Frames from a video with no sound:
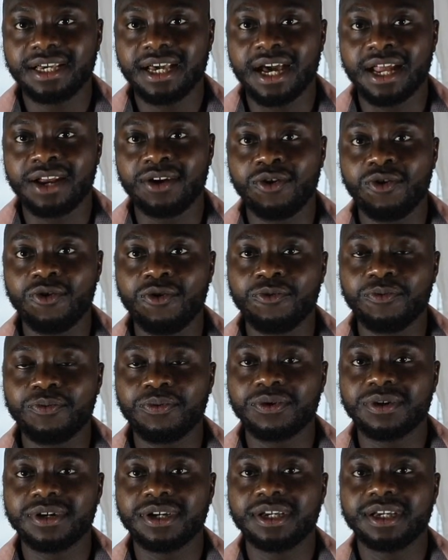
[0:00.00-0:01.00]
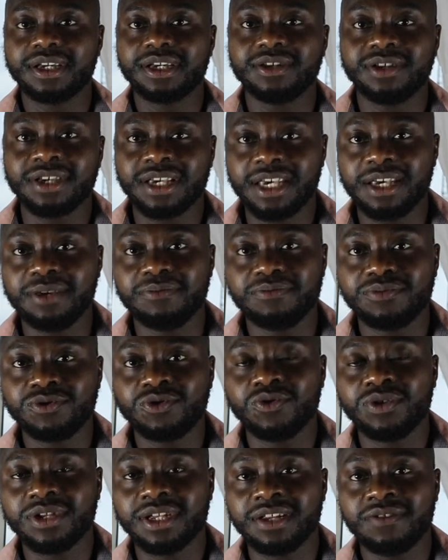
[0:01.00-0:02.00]
And hope you keep
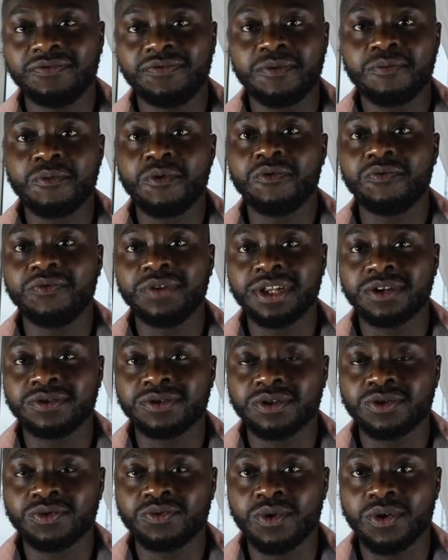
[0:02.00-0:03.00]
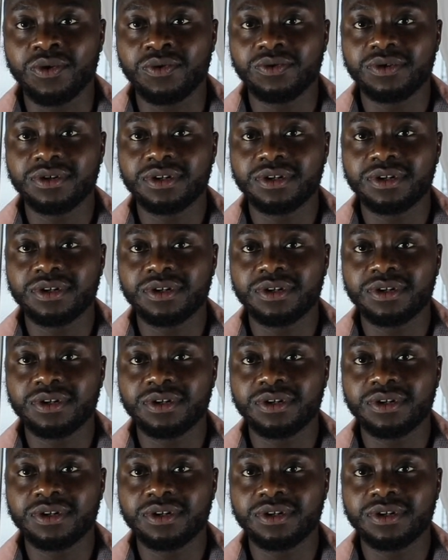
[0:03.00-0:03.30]
tuning in for more videos as well.